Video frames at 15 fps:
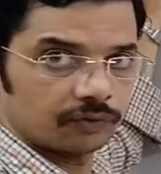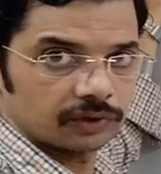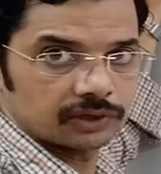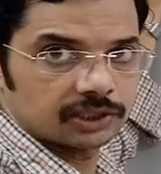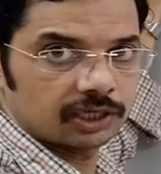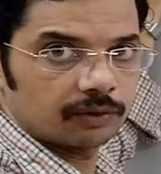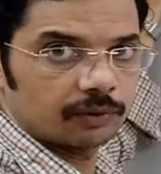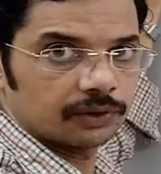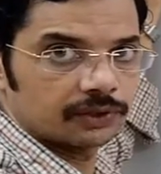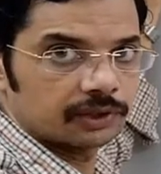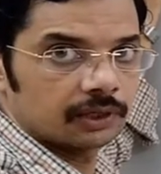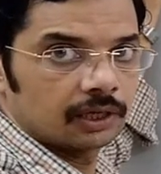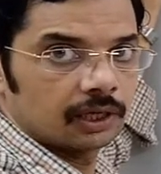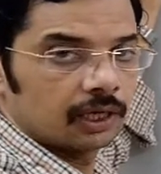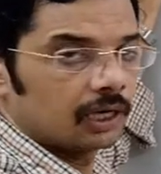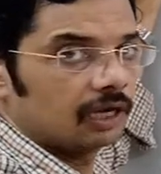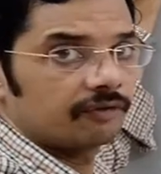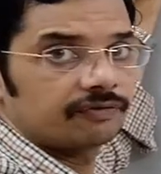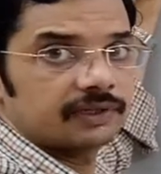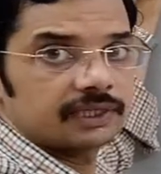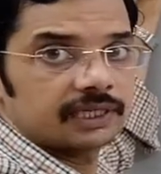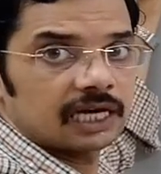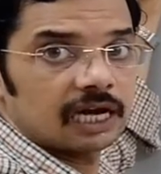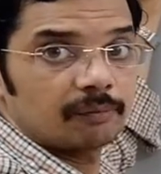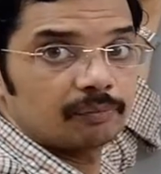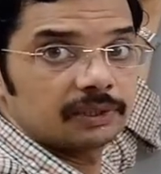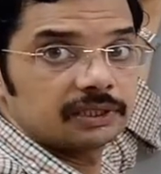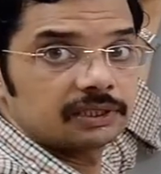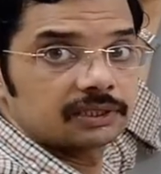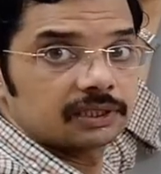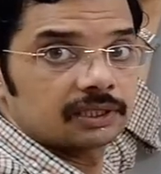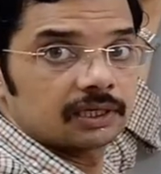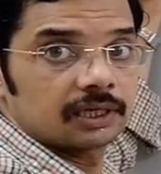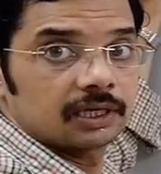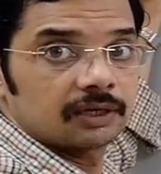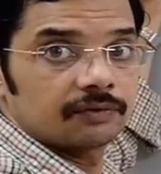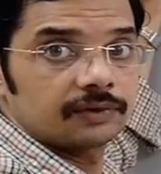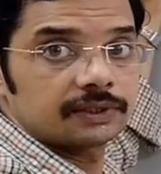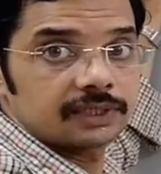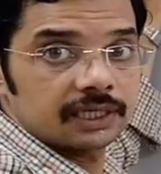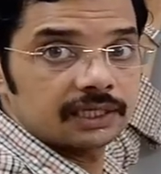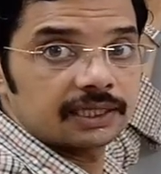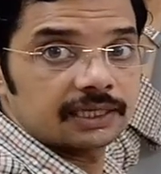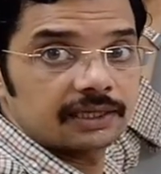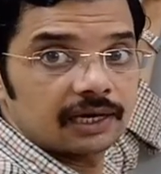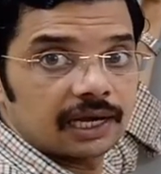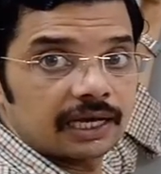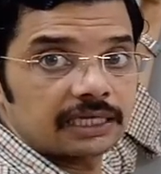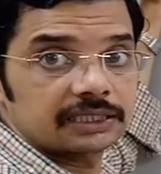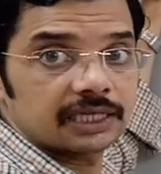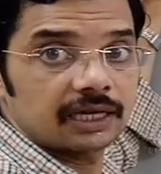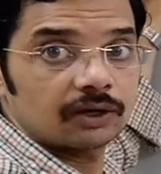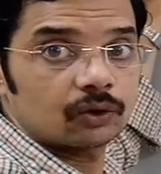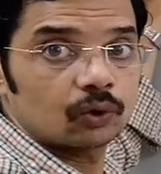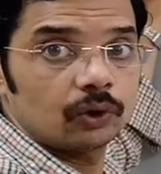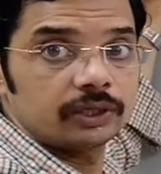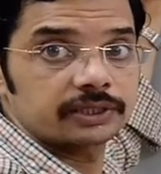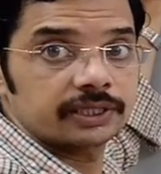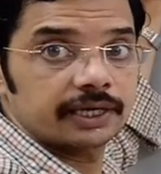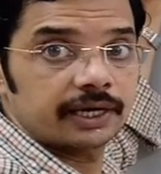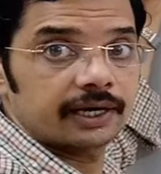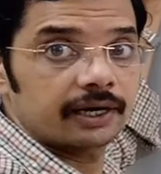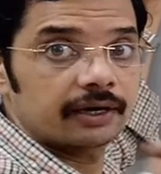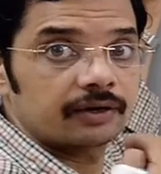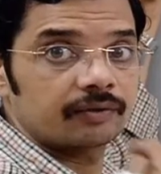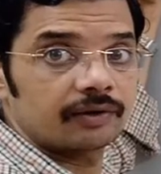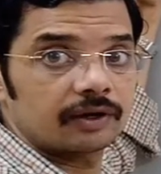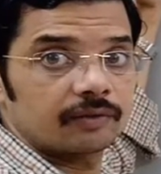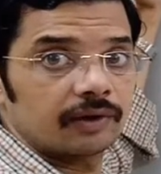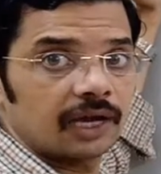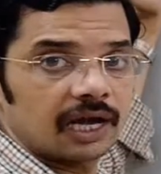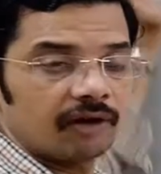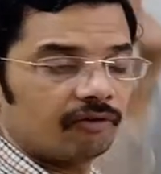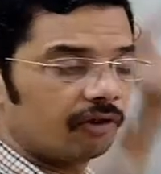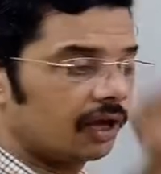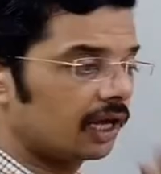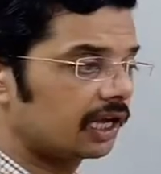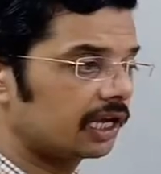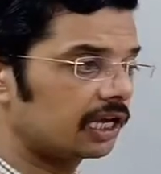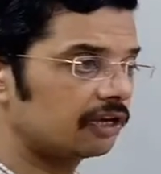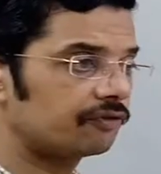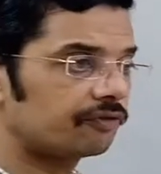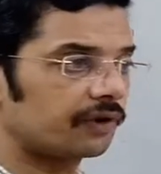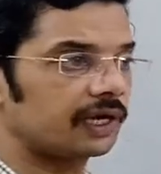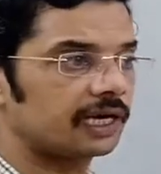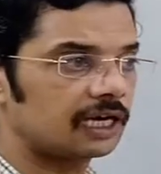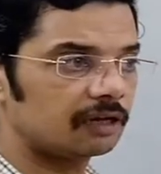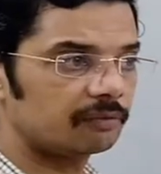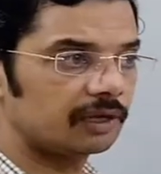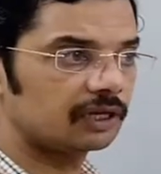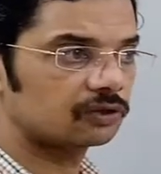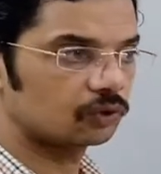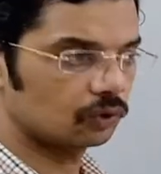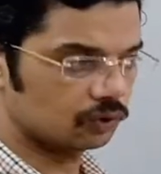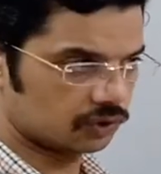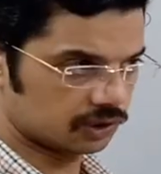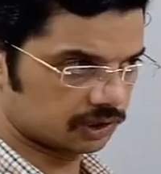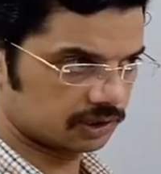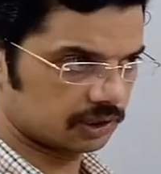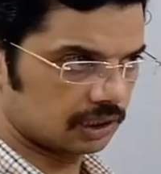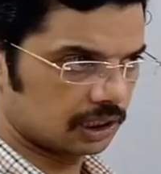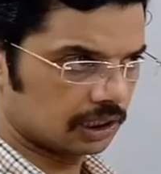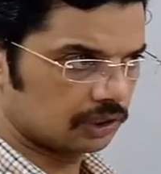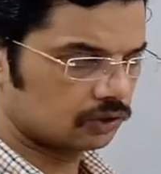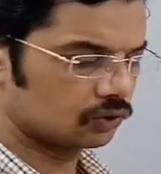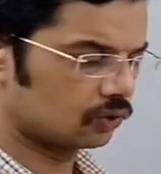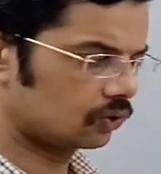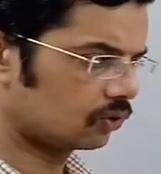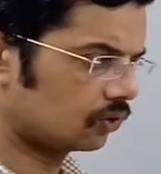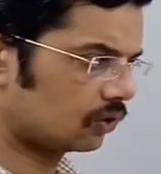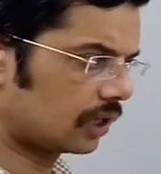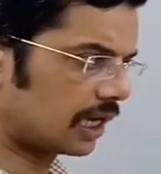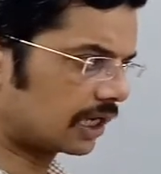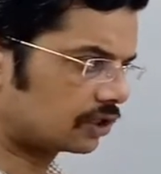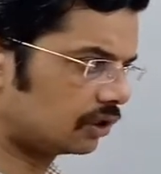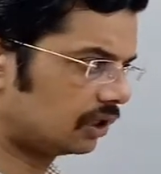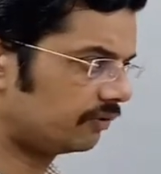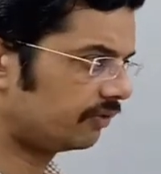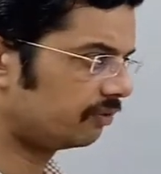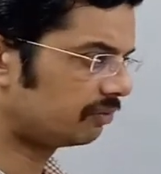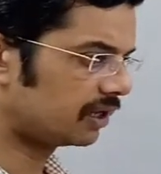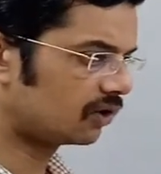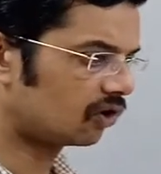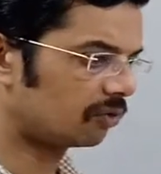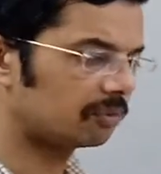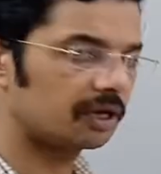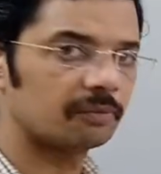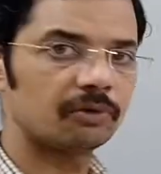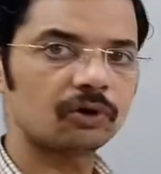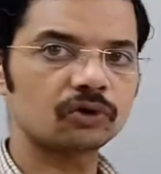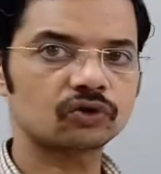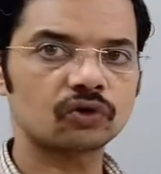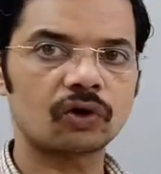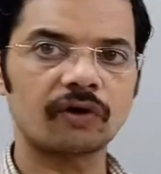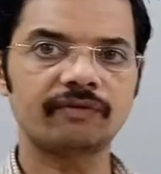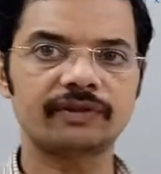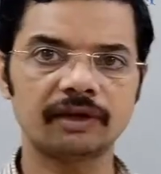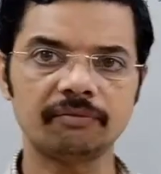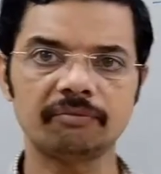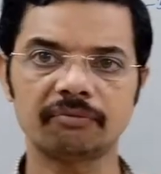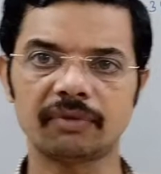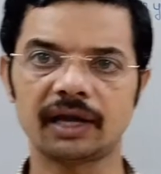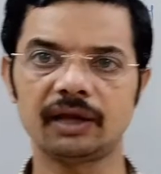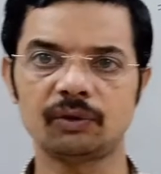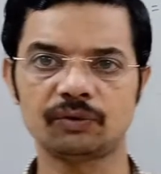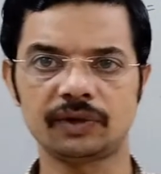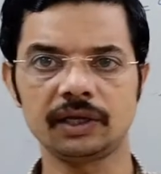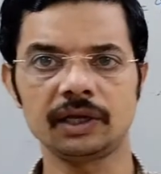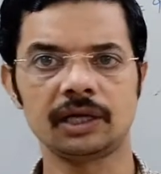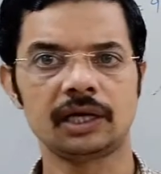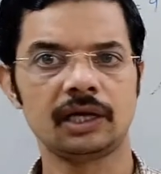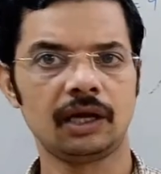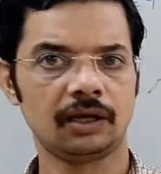first equation. If that happens, we say that the lines are coincident and it will have infinitely many solutions. So actually we may not be able to solve them by using